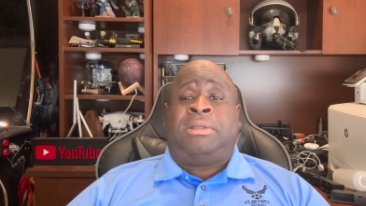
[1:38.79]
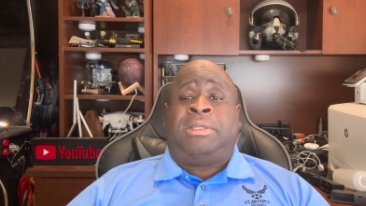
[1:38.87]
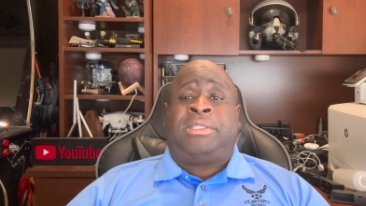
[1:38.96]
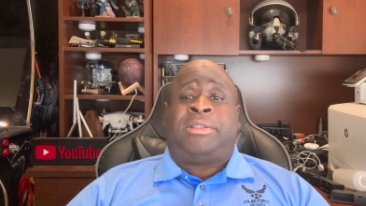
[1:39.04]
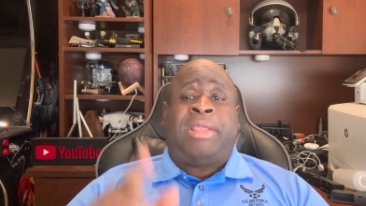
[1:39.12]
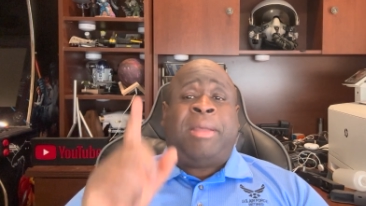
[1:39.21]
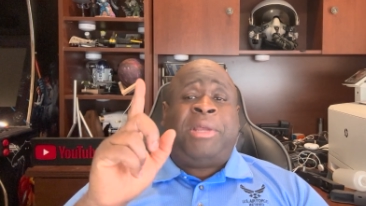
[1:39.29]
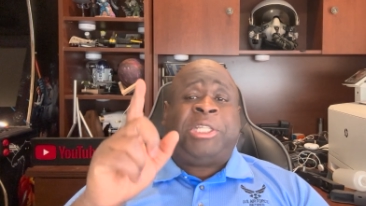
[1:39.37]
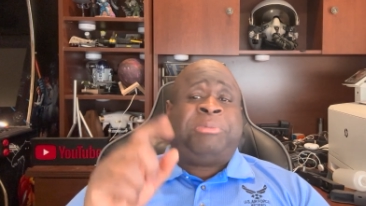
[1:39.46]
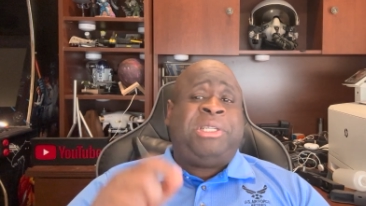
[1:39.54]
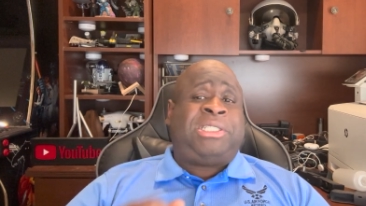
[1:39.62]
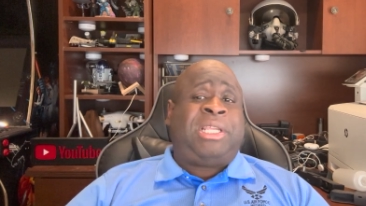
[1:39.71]
So that
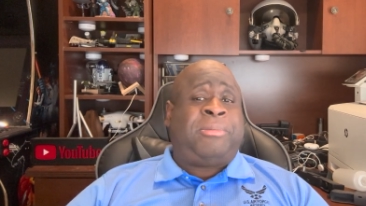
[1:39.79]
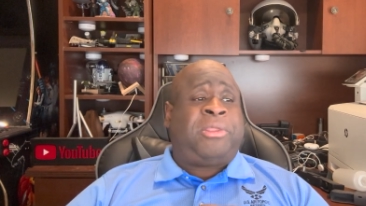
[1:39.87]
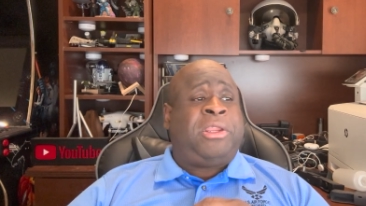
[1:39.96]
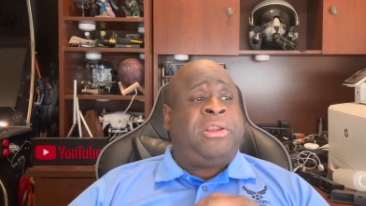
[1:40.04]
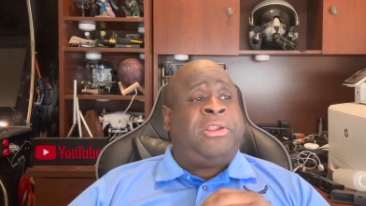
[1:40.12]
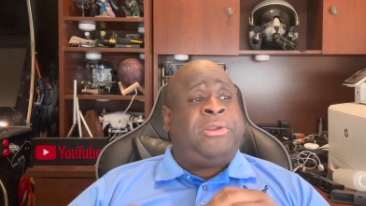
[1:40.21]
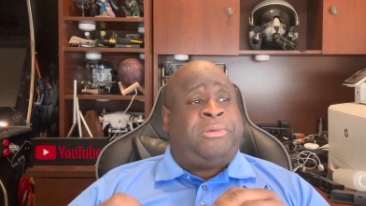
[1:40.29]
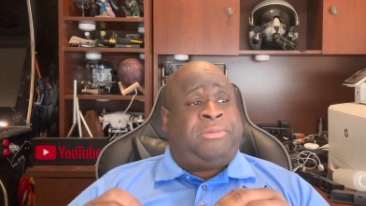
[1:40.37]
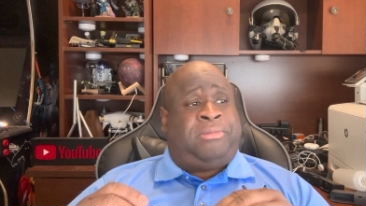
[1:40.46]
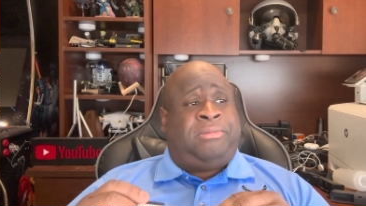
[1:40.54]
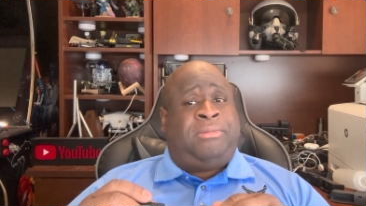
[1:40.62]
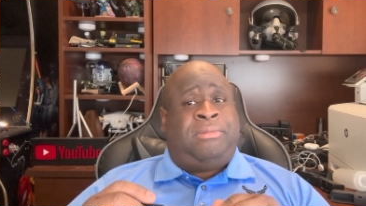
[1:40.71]
must be something new.
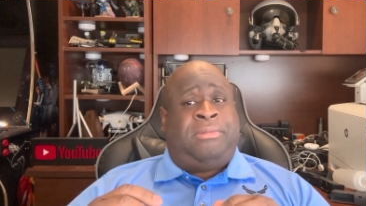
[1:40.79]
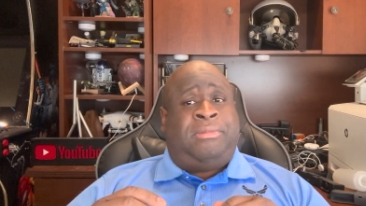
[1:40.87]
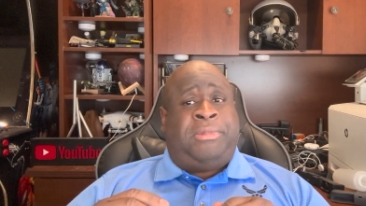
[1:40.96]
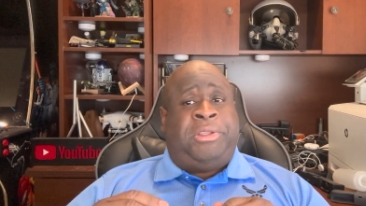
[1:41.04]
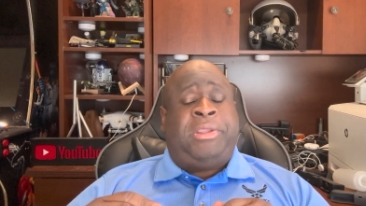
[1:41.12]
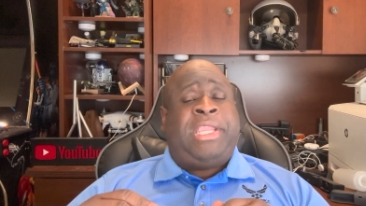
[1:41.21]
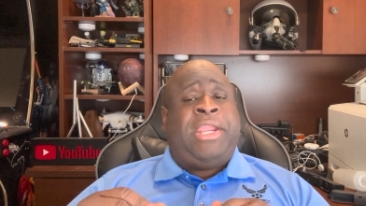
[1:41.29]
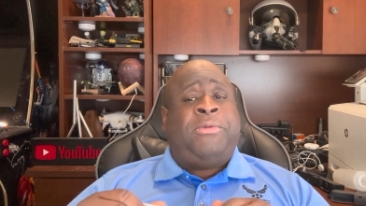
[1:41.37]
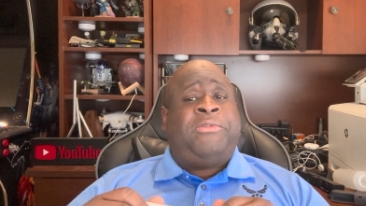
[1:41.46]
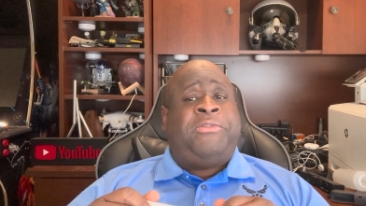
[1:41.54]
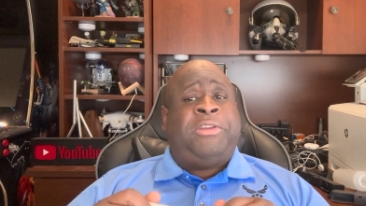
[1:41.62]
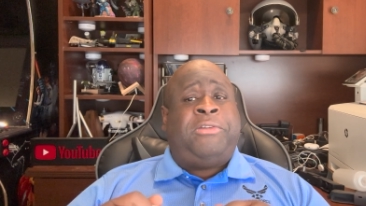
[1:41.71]
You can't
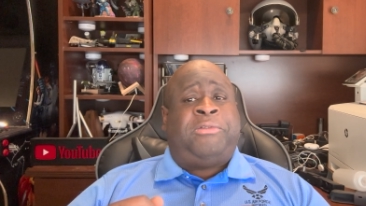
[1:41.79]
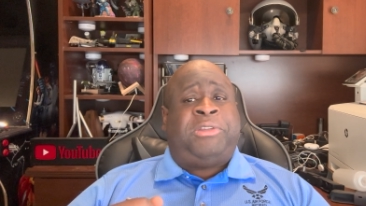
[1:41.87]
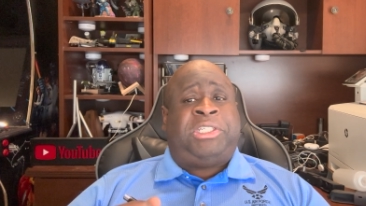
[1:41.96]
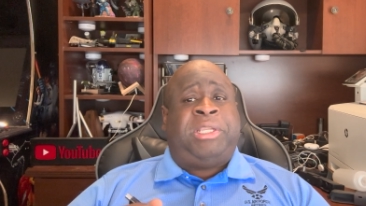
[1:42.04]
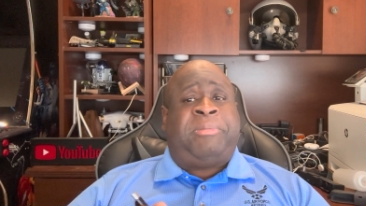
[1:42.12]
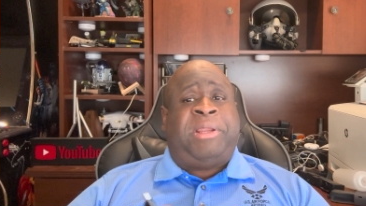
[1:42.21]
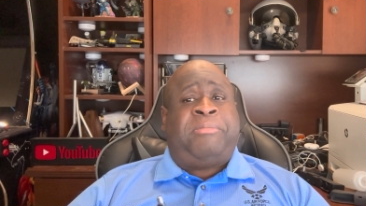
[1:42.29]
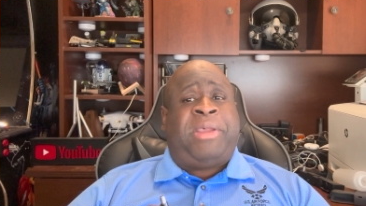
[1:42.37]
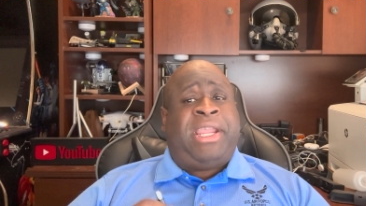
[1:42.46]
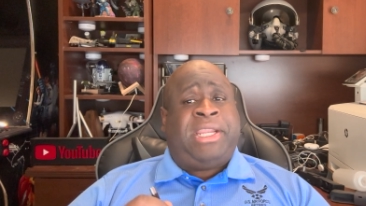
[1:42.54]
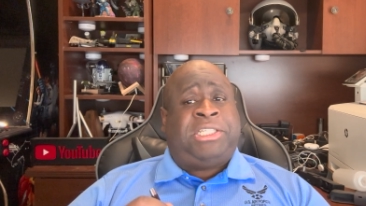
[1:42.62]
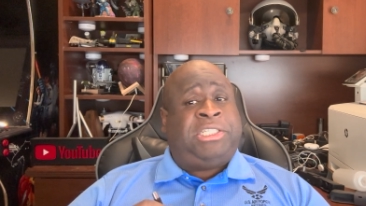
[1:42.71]
review shipping and
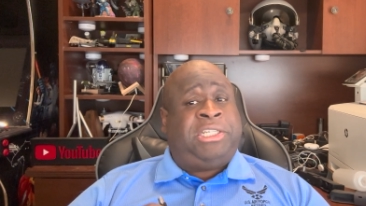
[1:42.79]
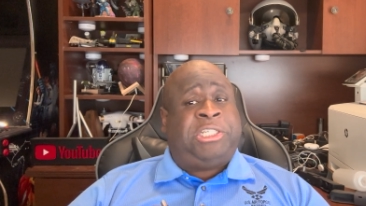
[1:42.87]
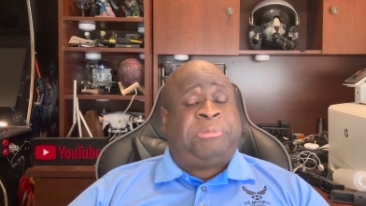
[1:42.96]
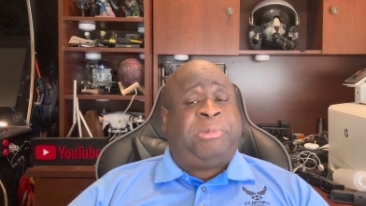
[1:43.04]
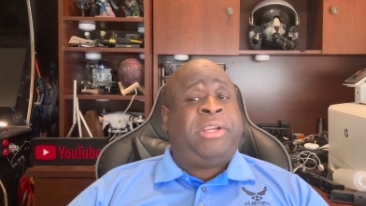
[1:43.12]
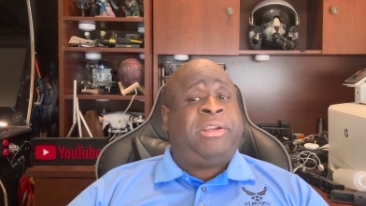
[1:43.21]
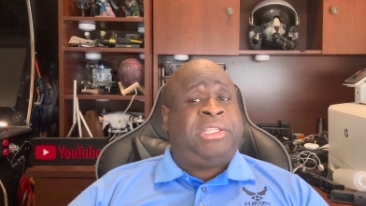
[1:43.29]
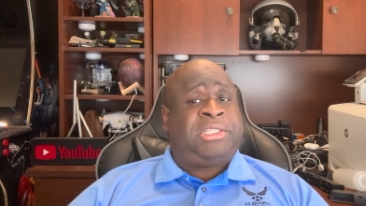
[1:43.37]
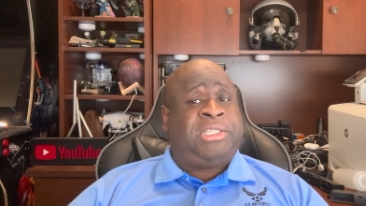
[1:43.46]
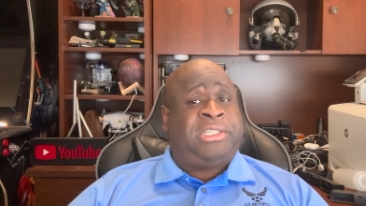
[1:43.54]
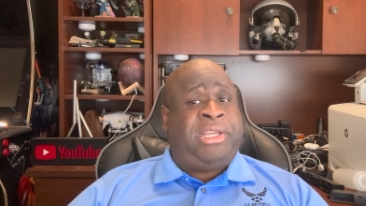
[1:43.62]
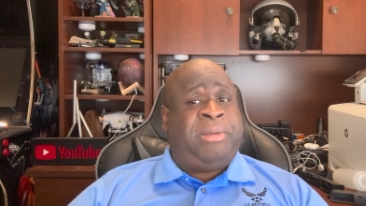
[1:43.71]
packaging
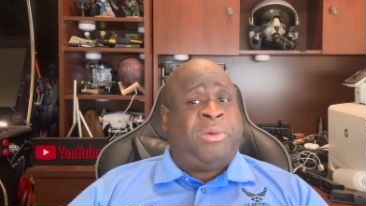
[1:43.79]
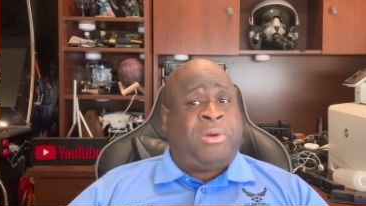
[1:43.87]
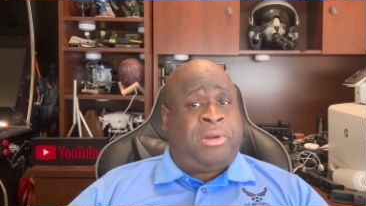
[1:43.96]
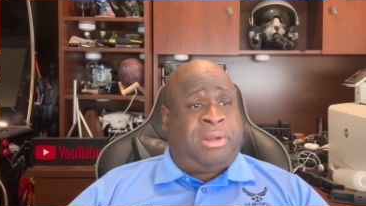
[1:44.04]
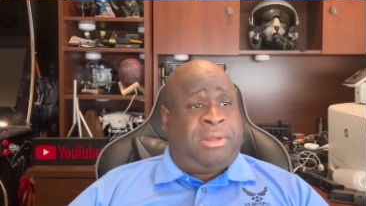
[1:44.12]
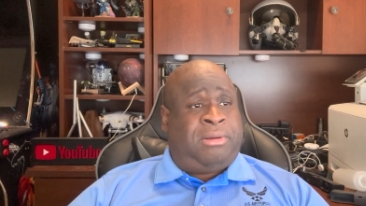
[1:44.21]
experiences anymore,